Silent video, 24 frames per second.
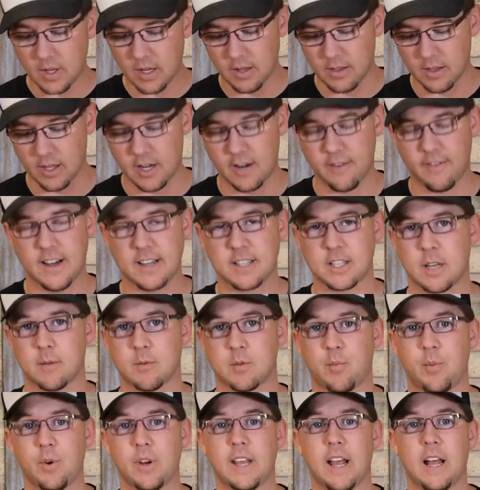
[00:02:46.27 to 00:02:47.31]
The device
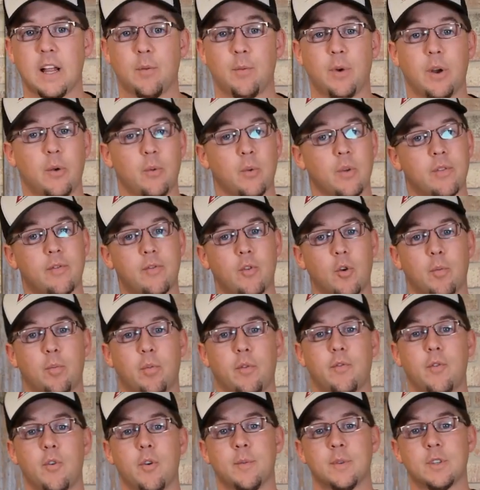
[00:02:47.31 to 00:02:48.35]
comes pre-calibrated with 4
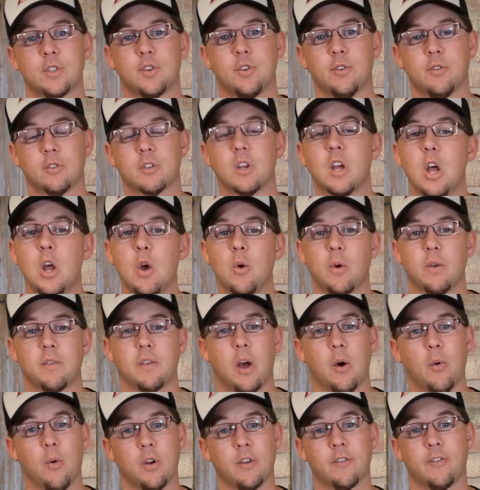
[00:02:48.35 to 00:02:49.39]
performance tunes. We've
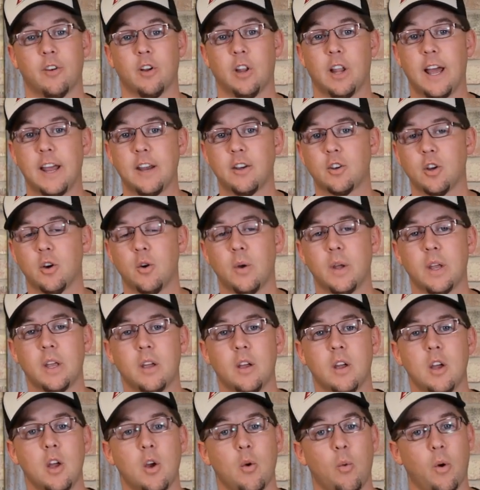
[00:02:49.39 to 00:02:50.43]
got one for light towing,
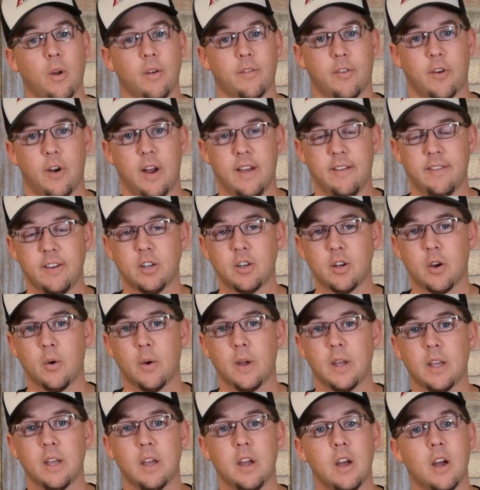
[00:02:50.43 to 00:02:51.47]
one for heavy
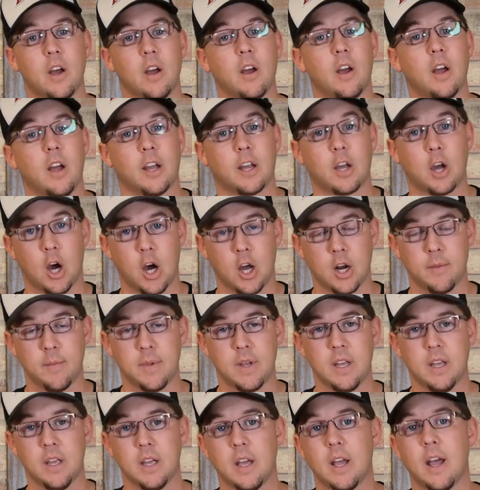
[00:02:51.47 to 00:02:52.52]
towing,
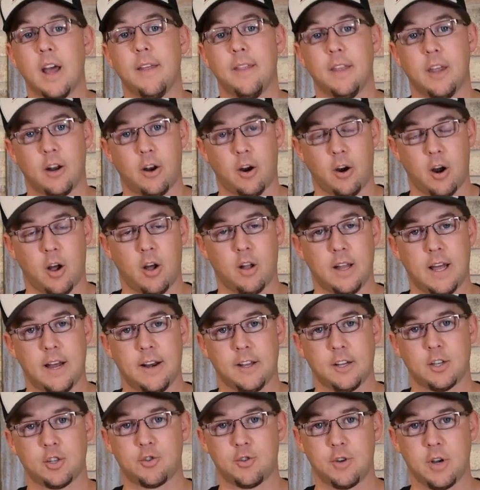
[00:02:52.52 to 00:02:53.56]
economy, and then our all-out
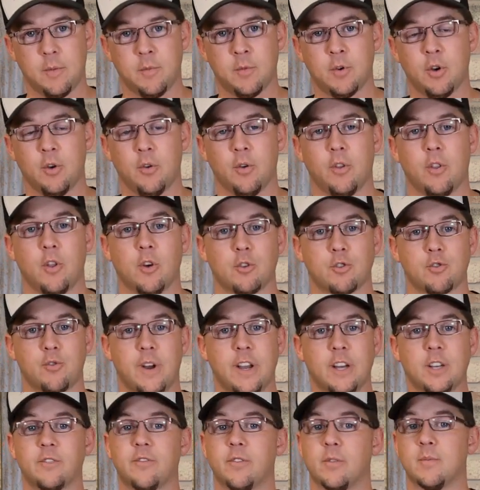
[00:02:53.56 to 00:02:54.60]
extreme tune. Those
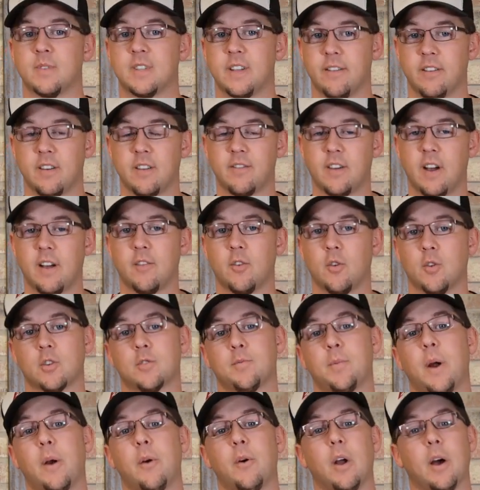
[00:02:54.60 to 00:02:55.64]
range from 75
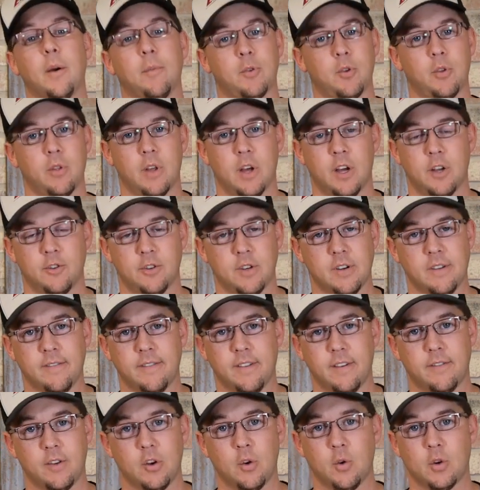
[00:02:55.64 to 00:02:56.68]
horsepower up to the
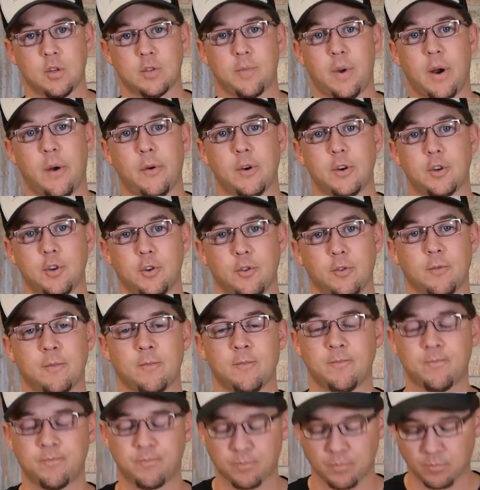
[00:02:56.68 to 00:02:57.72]
150 horsepower tune.
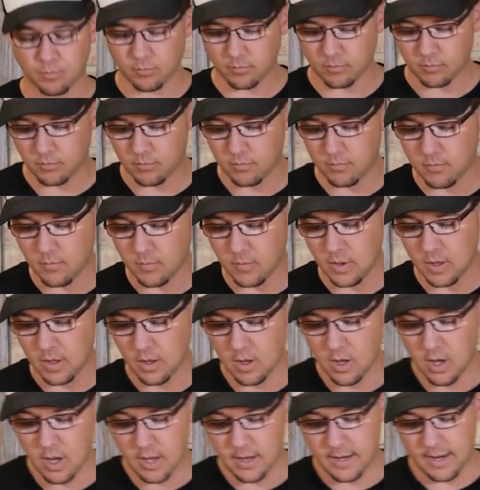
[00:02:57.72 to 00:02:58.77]

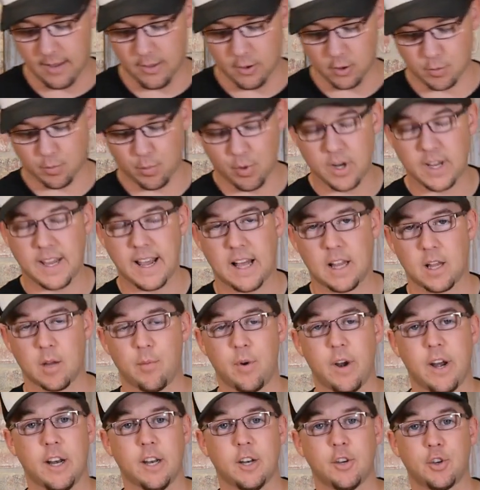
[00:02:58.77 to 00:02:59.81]
Now those
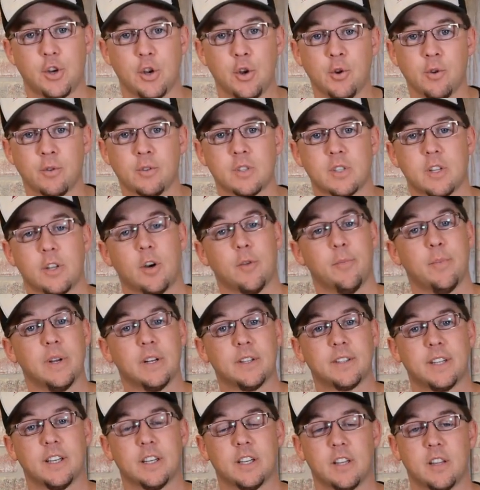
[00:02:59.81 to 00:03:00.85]
pre-calibrated tunes that are
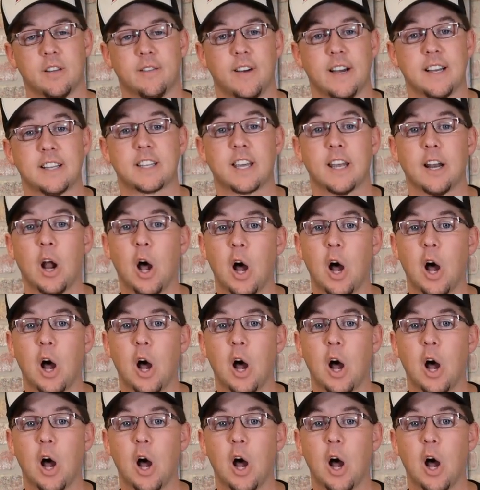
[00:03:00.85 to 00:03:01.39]
built into the device can